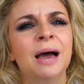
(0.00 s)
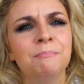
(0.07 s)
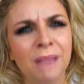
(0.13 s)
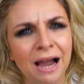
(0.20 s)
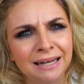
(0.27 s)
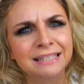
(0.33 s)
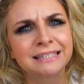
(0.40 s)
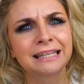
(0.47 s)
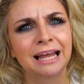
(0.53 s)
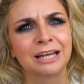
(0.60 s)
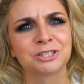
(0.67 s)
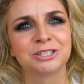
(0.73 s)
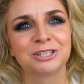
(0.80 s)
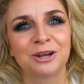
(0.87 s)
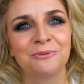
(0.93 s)
Minus the
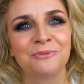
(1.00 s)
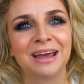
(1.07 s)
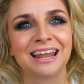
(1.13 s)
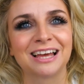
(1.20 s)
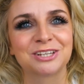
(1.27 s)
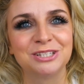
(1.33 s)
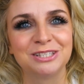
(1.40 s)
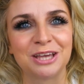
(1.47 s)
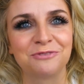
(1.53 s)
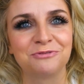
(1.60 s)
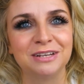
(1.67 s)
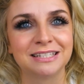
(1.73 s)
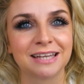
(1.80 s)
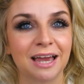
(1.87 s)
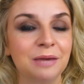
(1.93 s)
lashes. I don't wear lashes
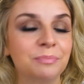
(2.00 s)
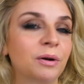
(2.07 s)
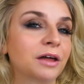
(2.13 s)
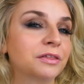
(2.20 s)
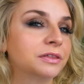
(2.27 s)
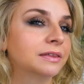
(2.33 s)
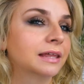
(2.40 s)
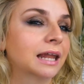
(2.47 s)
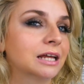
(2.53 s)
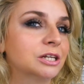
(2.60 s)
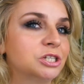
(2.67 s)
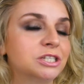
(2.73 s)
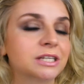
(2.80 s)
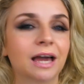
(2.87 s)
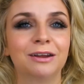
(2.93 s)
every day, but I think the
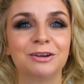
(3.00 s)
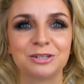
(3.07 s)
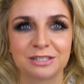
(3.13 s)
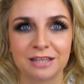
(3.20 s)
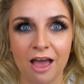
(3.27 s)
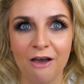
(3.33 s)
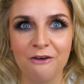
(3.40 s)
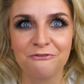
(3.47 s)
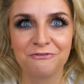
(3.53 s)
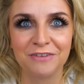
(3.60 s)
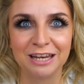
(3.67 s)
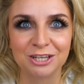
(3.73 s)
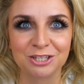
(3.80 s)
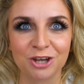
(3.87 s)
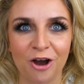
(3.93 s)
lashes kind of just
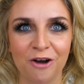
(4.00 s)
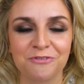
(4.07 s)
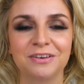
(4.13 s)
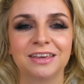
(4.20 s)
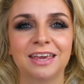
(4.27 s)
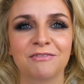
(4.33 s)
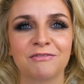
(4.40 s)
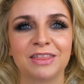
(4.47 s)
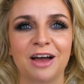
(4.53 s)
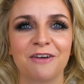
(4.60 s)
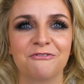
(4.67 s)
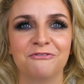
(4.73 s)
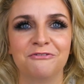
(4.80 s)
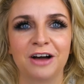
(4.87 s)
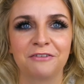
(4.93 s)
finish it off and give it
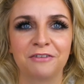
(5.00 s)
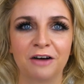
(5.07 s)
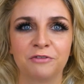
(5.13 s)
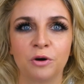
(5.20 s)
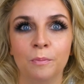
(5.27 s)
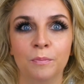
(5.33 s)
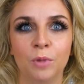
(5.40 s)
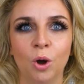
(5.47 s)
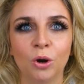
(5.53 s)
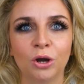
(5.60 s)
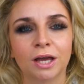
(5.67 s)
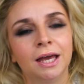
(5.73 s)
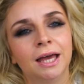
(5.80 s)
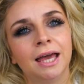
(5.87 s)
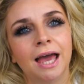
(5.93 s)
that va-va-vum
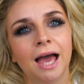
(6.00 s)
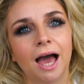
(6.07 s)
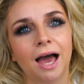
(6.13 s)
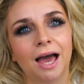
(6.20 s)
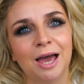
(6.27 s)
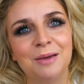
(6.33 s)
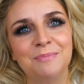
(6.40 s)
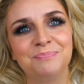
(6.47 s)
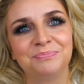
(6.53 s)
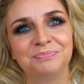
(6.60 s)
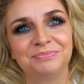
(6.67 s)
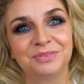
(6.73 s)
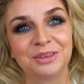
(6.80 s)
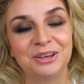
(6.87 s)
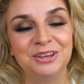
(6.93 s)
look
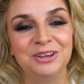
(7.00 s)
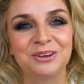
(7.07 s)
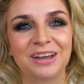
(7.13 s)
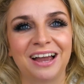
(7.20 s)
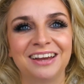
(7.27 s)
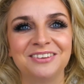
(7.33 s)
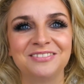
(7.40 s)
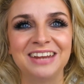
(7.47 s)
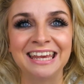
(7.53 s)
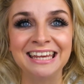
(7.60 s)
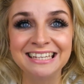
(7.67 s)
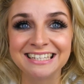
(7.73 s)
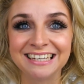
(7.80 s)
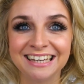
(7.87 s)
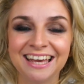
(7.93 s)
that you kind of
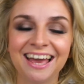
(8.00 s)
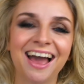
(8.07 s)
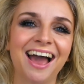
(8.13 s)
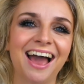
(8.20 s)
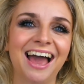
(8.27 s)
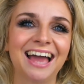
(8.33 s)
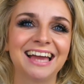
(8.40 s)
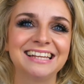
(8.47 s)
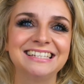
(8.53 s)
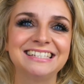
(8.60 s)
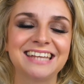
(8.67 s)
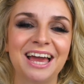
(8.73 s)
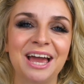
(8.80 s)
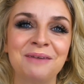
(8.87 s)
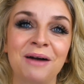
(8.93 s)
need.
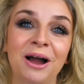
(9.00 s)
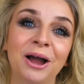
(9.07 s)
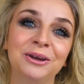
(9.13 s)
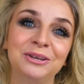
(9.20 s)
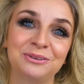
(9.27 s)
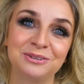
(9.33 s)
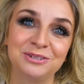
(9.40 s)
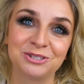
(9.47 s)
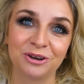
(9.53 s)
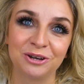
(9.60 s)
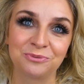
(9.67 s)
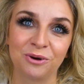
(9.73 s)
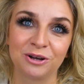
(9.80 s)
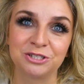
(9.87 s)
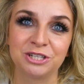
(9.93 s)
And I hope you
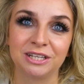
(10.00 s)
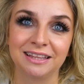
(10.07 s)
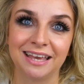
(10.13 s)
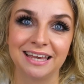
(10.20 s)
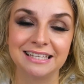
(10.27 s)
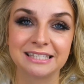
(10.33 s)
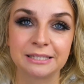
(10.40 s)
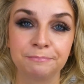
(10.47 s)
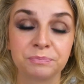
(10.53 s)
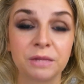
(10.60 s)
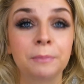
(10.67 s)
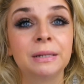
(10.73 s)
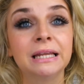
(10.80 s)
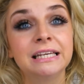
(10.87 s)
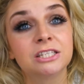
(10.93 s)
enjoyed watching this.
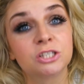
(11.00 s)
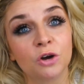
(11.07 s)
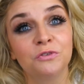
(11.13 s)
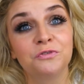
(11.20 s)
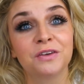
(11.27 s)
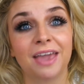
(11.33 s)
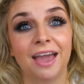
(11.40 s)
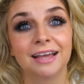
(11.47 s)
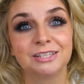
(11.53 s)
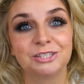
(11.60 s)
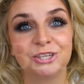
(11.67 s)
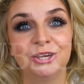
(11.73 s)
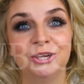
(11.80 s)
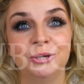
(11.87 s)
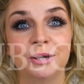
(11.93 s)
Please don't forget
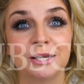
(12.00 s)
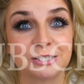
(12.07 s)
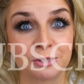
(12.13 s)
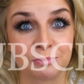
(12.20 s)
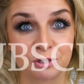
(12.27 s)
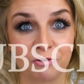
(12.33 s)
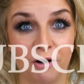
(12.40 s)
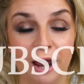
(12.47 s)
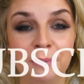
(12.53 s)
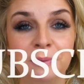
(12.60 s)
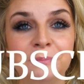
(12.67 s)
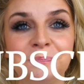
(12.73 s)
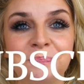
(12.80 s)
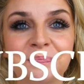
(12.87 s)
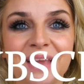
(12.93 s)
to subscribe.
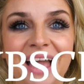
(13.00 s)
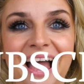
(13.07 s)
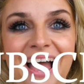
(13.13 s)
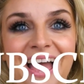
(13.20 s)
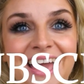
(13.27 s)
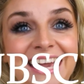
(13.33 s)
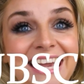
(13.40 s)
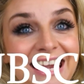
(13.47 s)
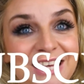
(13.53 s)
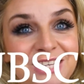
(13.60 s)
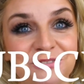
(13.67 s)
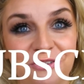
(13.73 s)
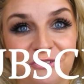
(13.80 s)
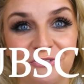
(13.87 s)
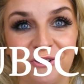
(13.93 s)
It
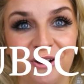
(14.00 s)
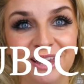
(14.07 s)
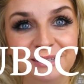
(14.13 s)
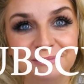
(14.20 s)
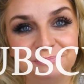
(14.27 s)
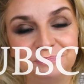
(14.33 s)
is for free.